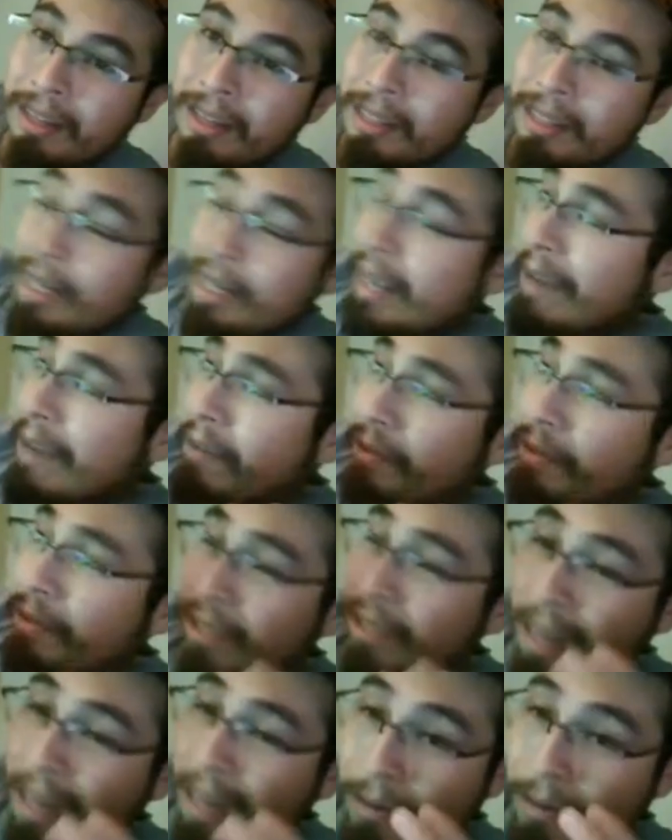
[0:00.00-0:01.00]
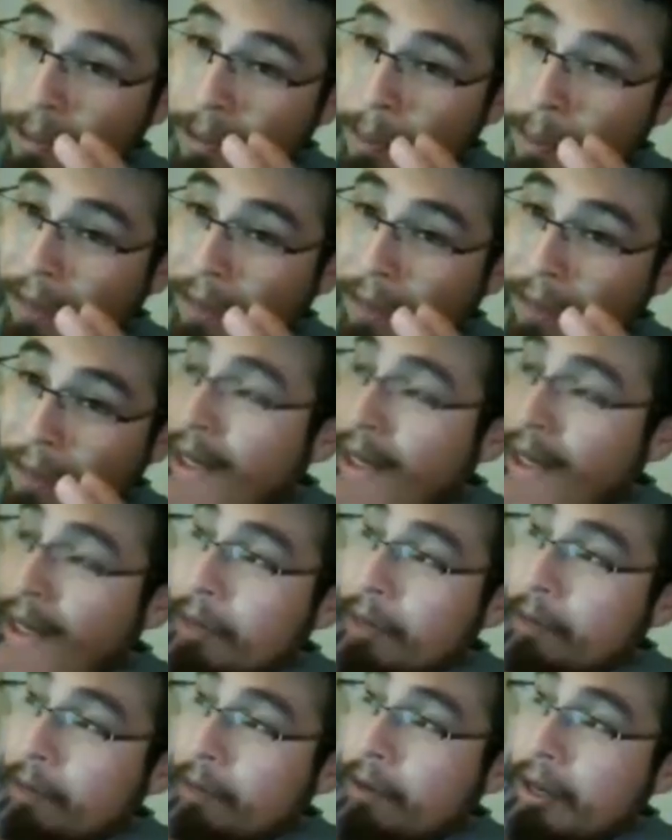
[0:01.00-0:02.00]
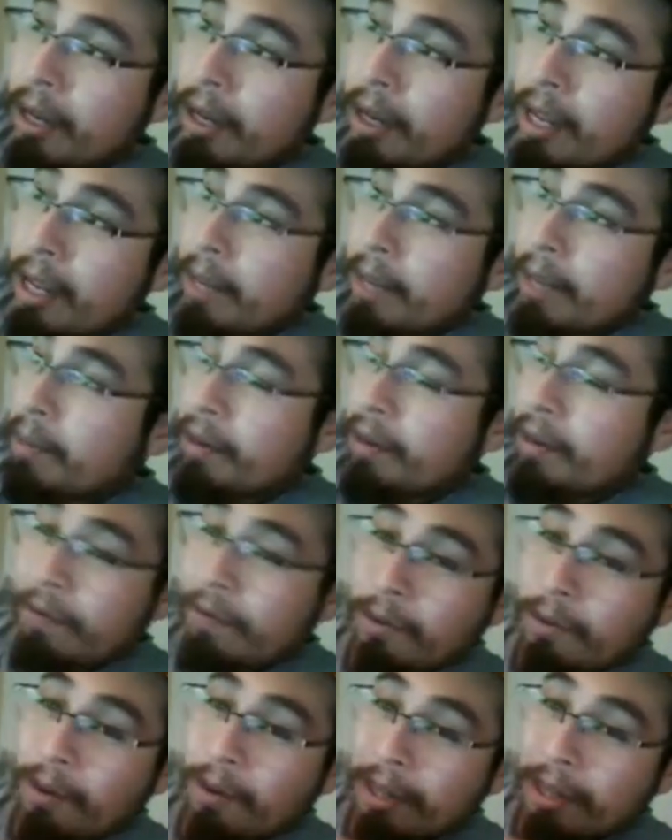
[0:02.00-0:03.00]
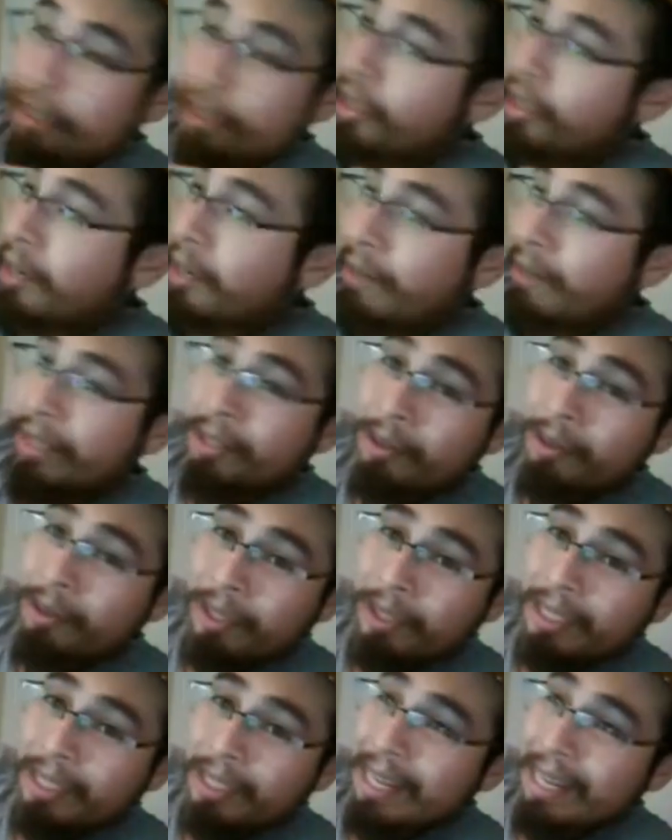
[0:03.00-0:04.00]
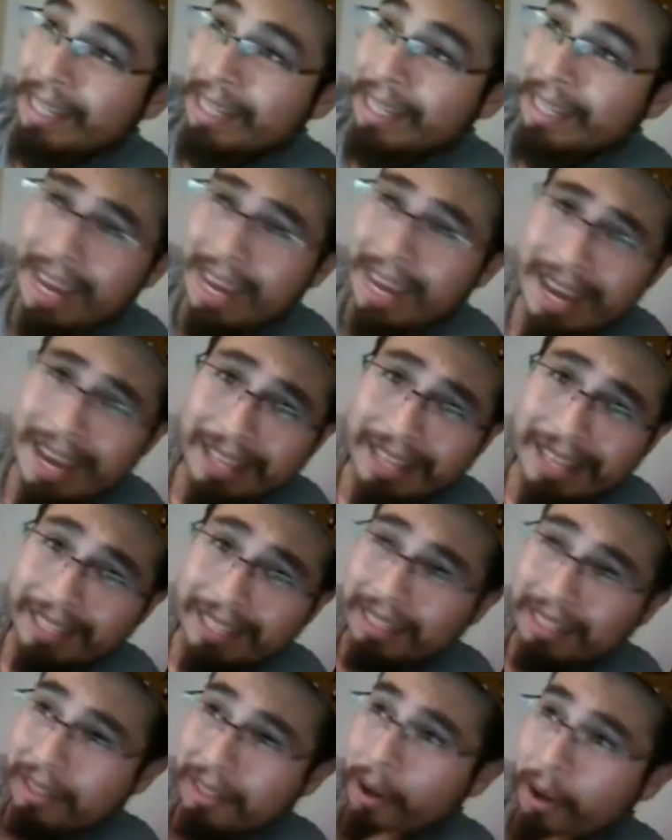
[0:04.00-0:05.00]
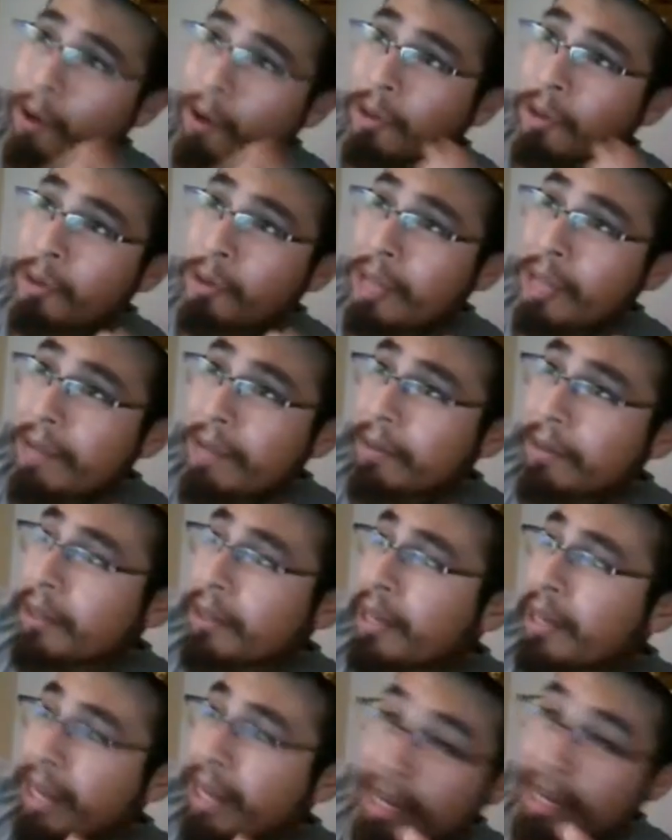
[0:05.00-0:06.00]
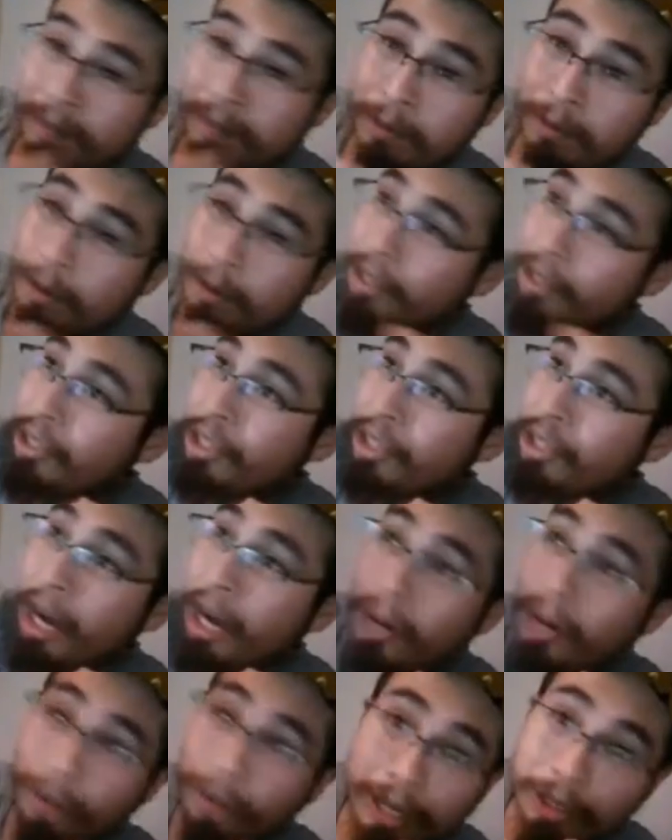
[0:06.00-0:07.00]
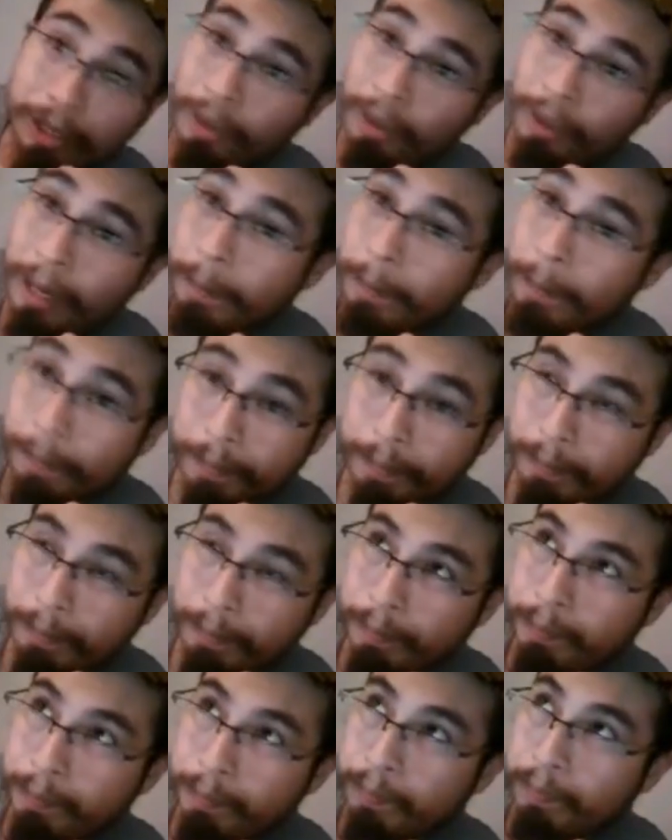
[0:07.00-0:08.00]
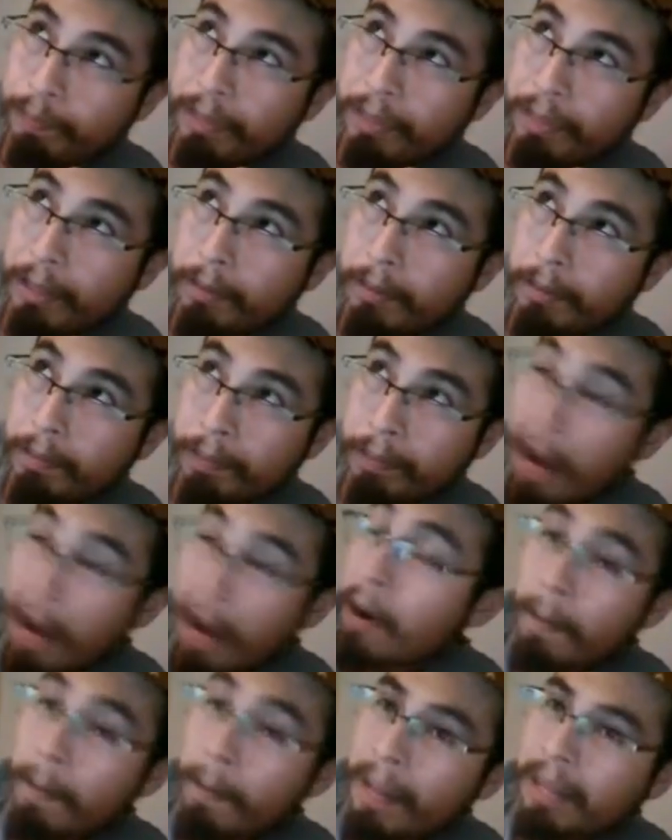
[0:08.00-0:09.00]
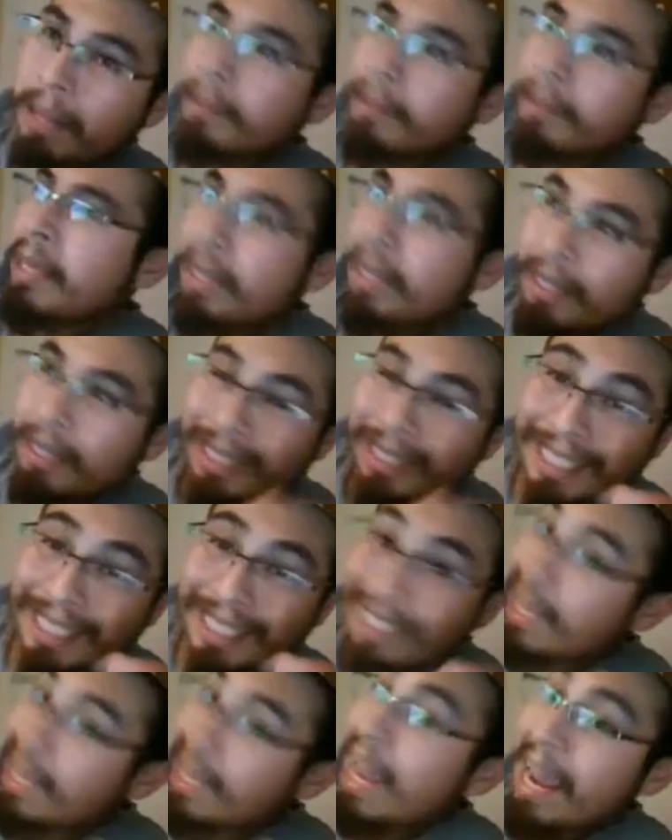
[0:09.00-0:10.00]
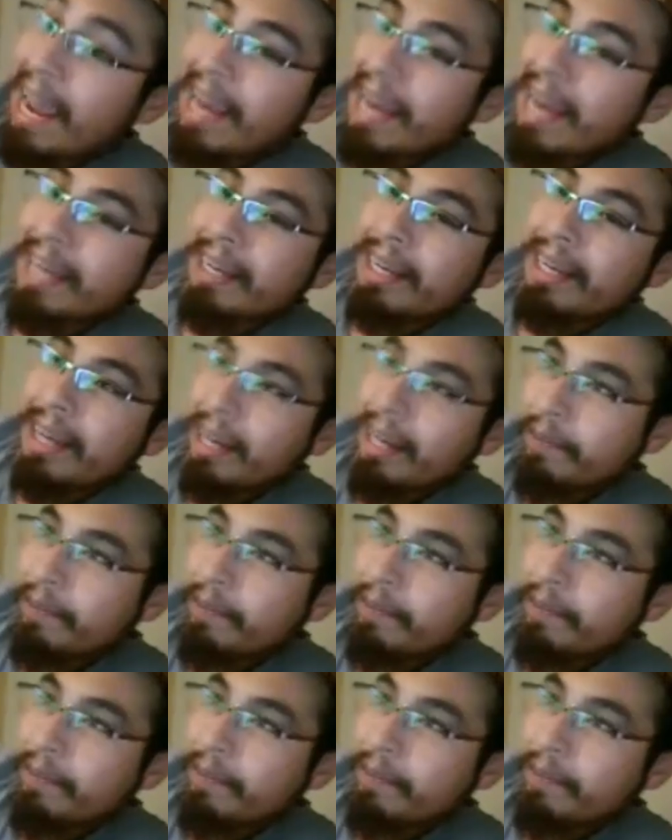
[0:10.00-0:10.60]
It's like everyone's got respect for John Wick 1, but if you watch John Wick 2, you're like, dang, this is a whole new level. And if you watch John Wick 3, Parabellum, dang.